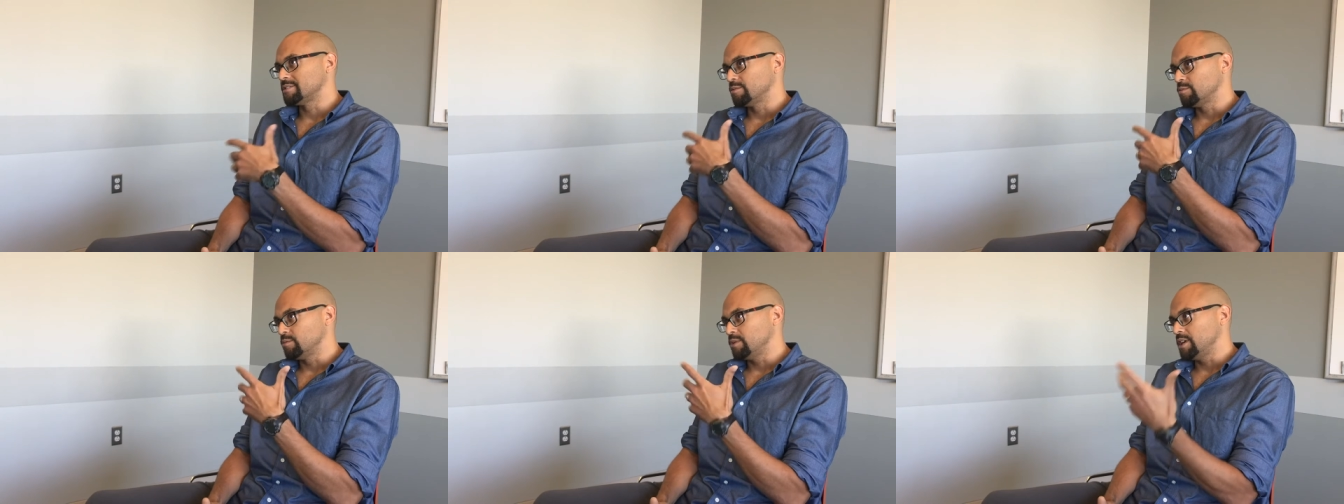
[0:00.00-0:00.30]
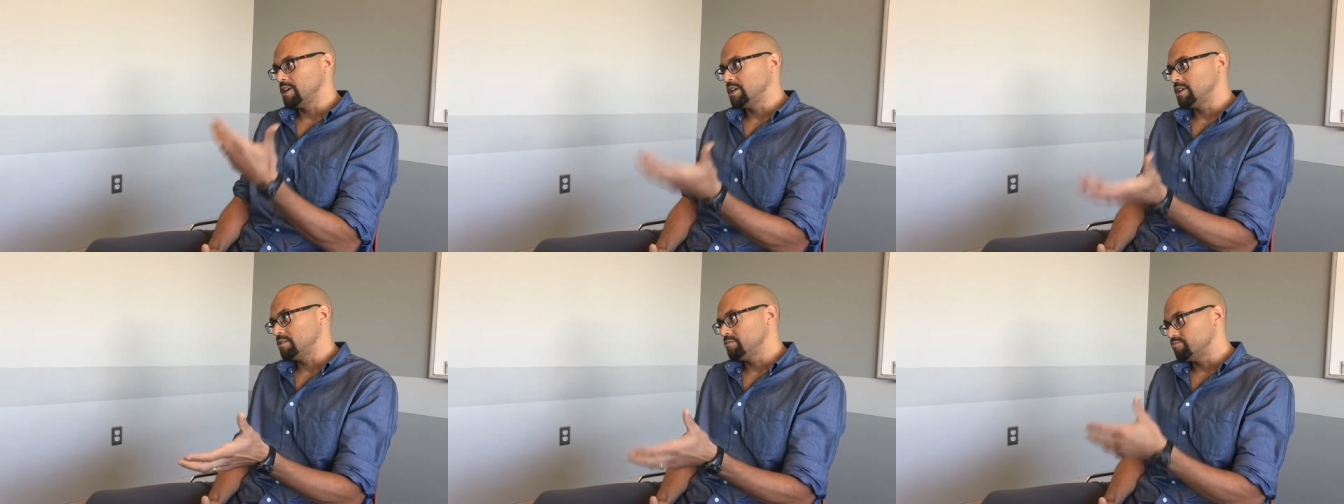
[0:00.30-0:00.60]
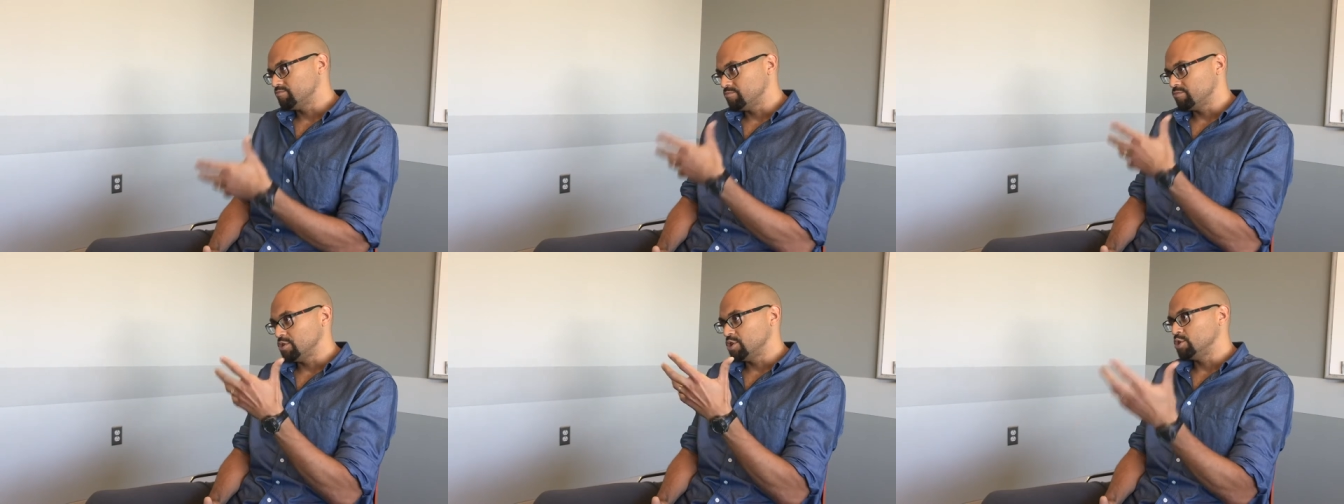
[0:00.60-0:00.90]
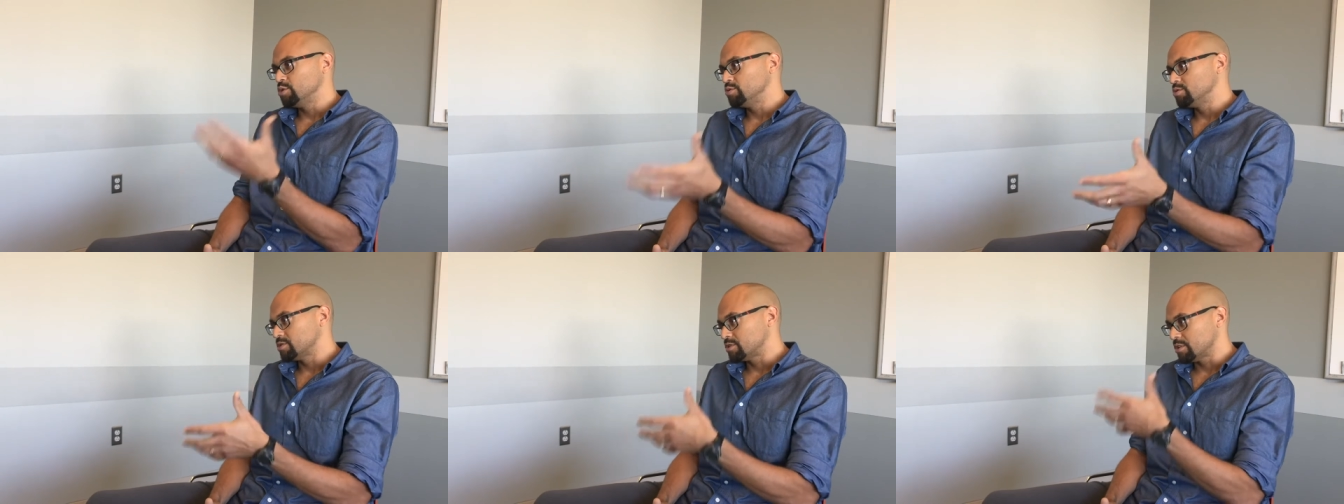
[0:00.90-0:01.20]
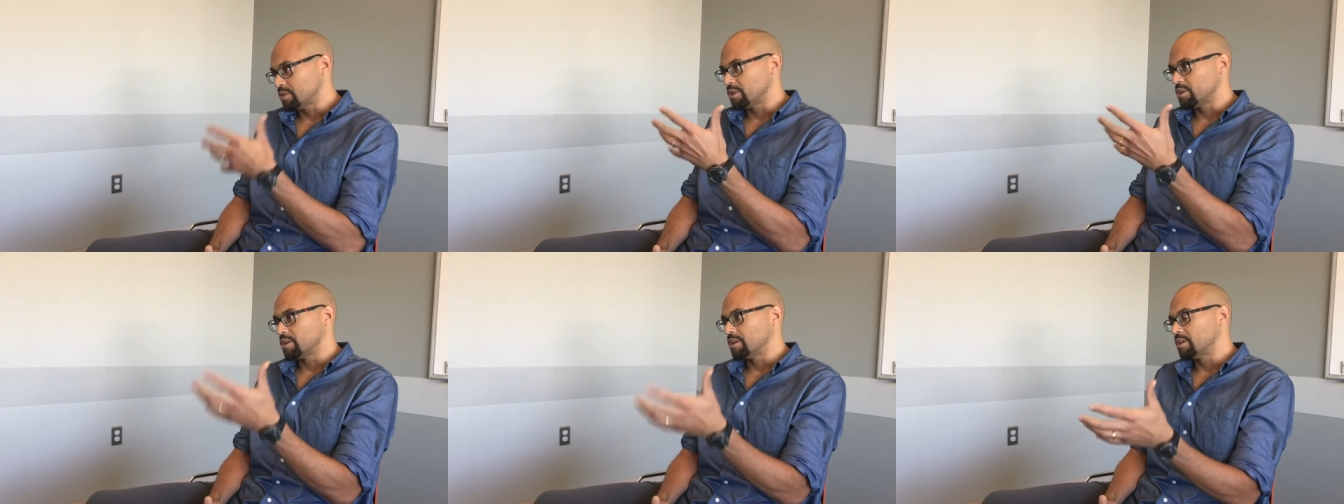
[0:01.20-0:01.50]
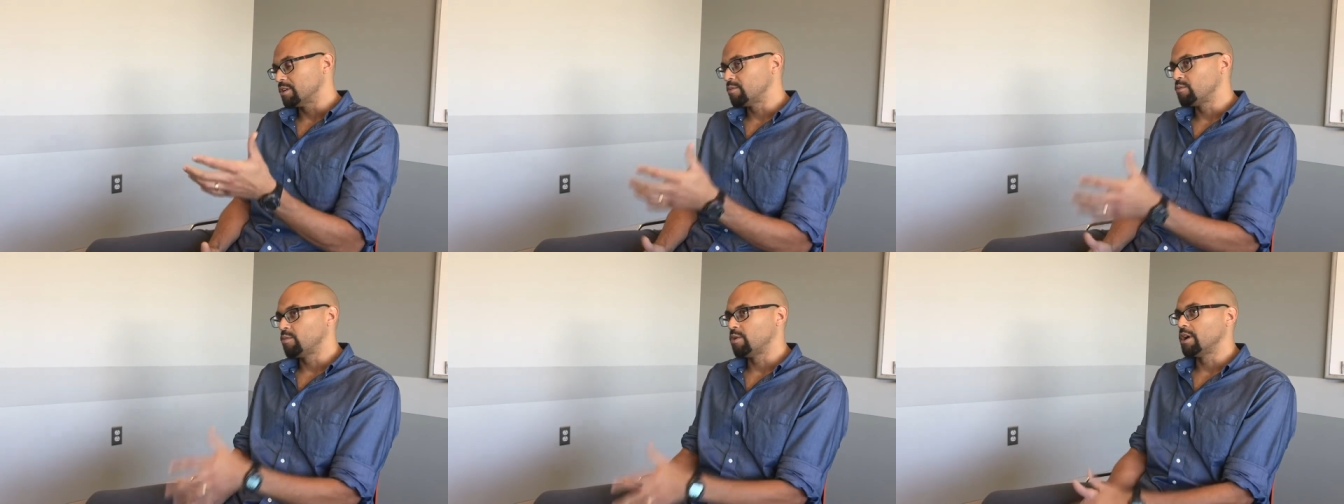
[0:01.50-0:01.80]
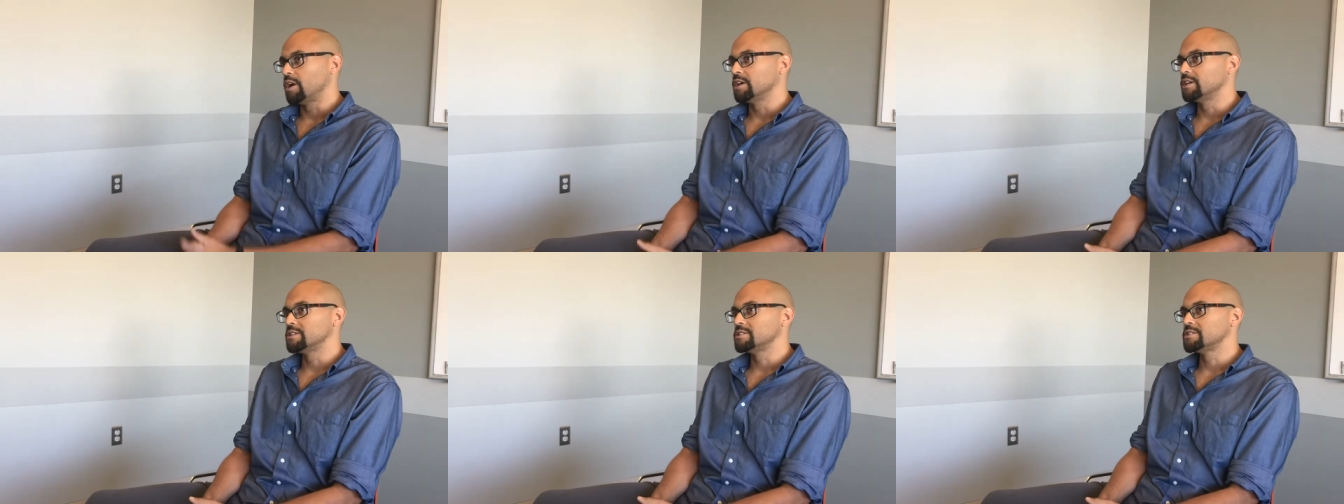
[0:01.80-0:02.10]
that we used to learn
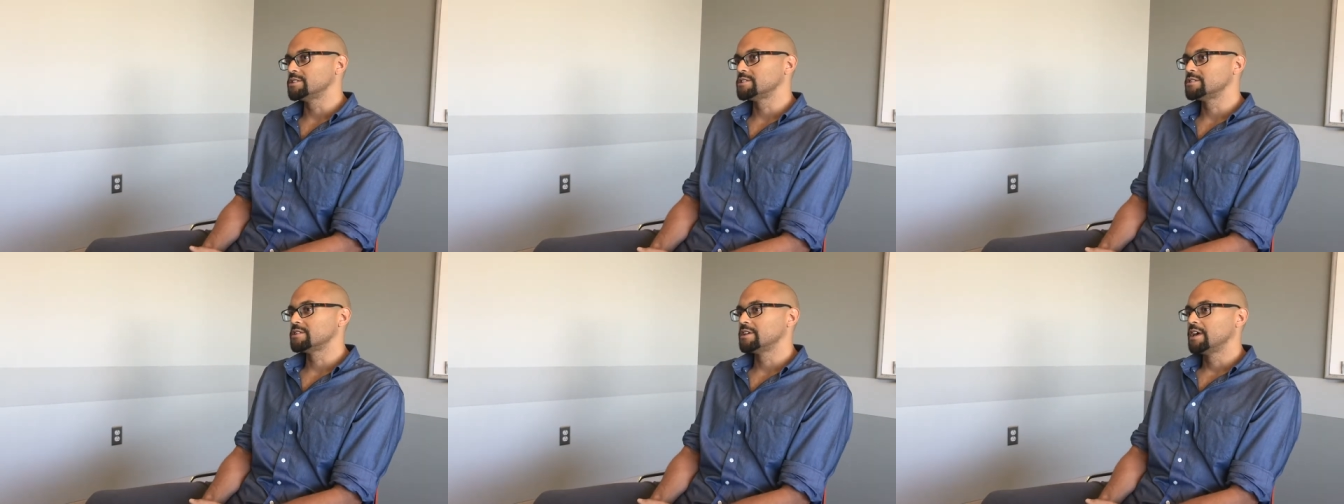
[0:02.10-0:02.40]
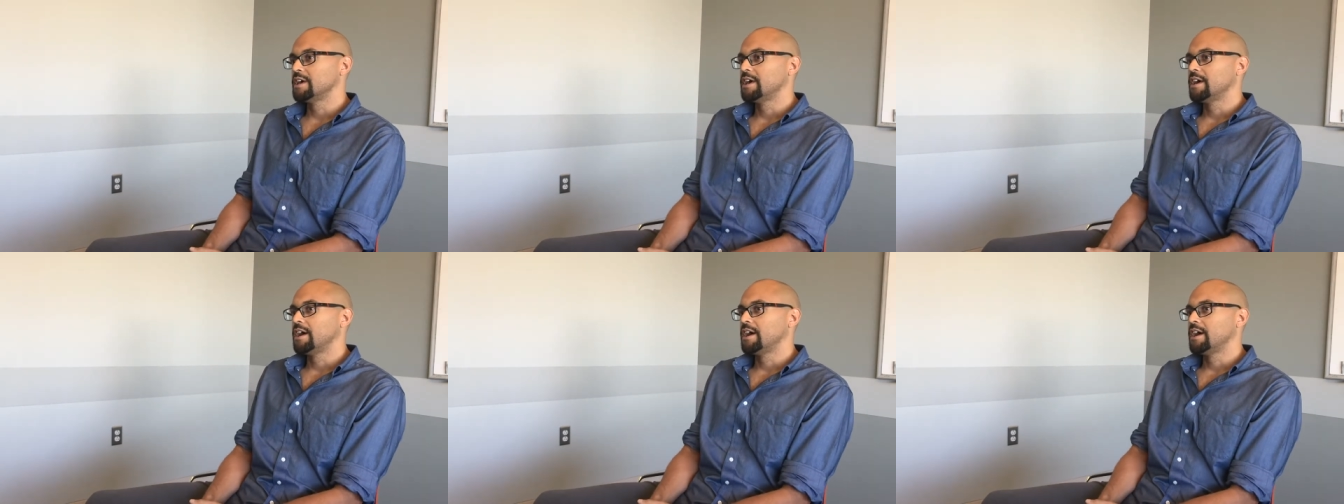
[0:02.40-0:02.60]
was